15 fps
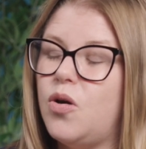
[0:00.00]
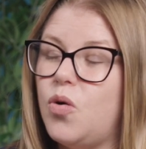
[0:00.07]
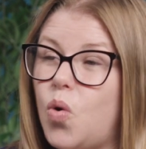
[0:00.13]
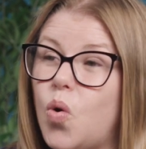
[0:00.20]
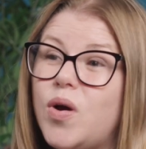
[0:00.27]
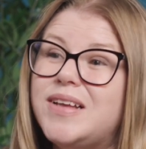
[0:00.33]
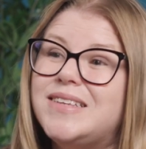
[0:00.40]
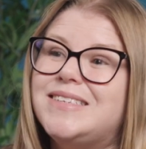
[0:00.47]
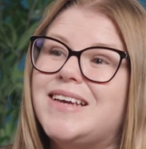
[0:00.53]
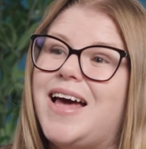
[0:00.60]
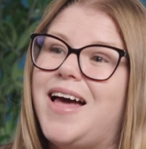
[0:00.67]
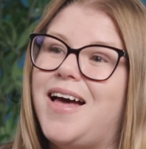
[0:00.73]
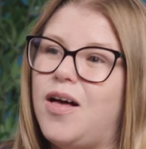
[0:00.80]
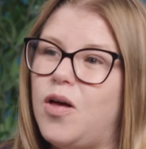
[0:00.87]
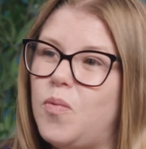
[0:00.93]
are going to
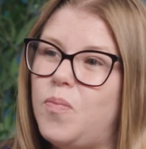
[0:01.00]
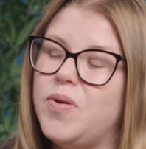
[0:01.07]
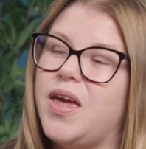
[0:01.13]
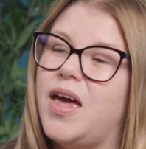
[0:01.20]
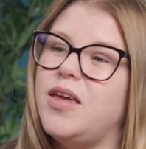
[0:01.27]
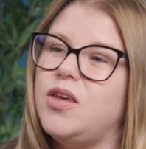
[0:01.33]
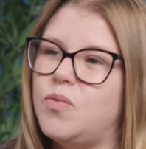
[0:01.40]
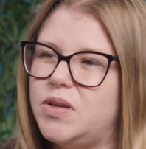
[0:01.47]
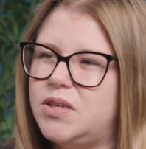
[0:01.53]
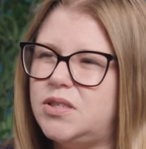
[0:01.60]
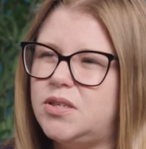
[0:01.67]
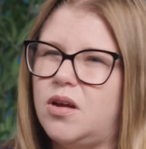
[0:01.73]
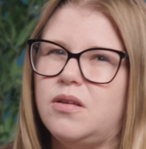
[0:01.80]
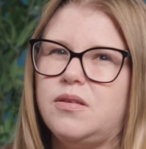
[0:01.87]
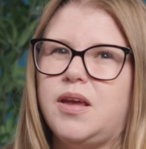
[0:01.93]
help get you
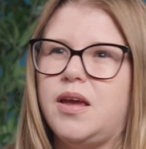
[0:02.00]
installed,